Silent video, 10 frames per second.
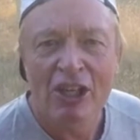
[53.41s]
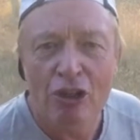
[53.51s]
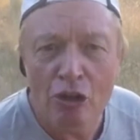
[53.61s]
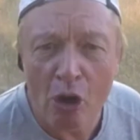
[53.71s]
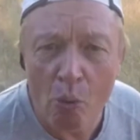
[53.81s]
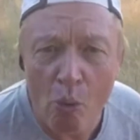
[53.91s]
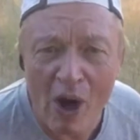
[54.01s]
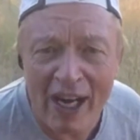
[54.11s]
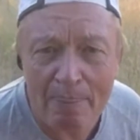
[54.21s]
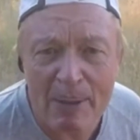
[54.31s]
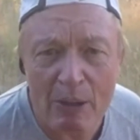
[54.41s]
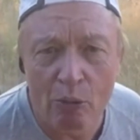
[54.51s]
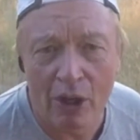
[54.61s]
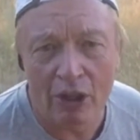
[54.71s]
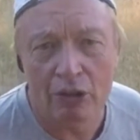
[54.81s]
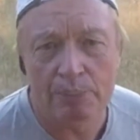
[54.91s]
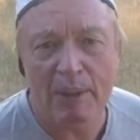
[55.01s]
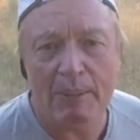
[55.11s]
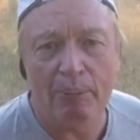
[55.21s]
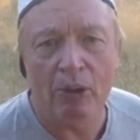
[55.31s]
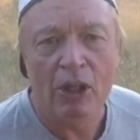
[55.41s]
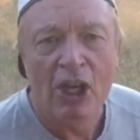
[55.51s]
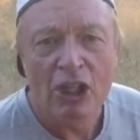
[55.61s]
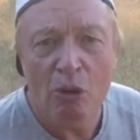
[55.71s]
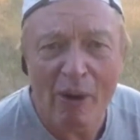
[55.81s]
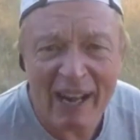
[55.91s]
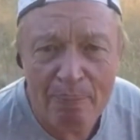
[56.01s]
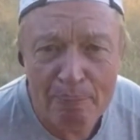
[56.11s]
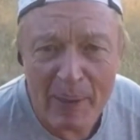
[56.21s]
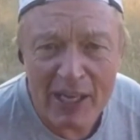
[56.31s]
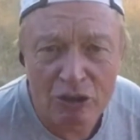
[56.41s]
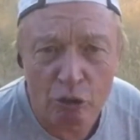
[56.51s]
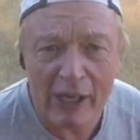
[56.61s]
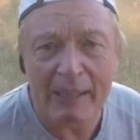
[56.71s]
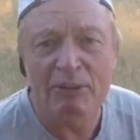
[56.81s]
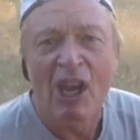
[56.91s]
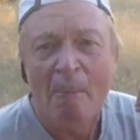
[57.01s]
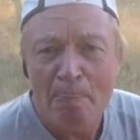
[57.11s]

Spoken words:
You don't want to be one of those people. You want to have big dreams,